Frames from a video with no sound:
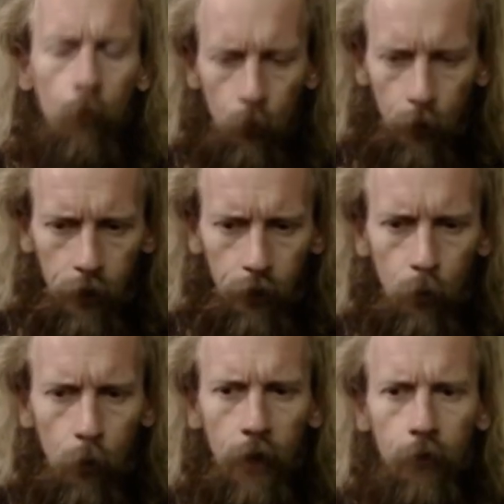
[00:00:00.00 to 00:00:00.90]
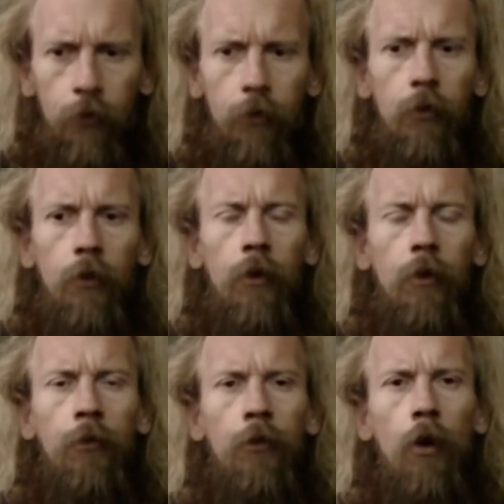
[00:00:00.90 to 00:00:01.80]
we in the West
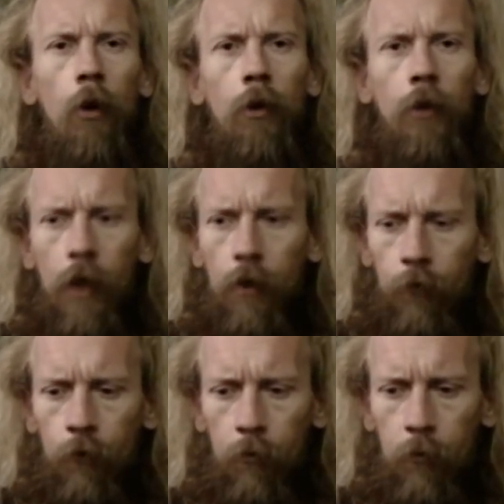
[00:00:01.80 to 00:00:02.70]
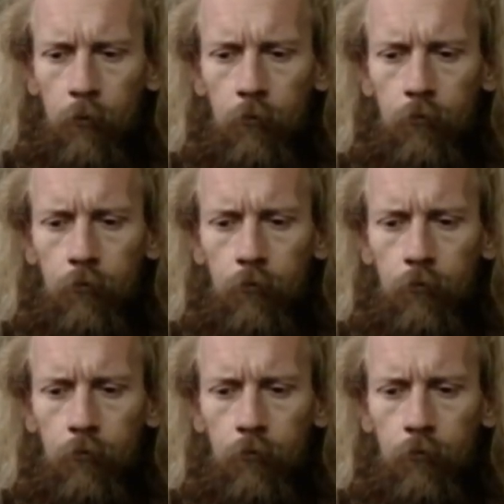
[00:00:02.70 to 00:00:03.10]
have stolen that from them.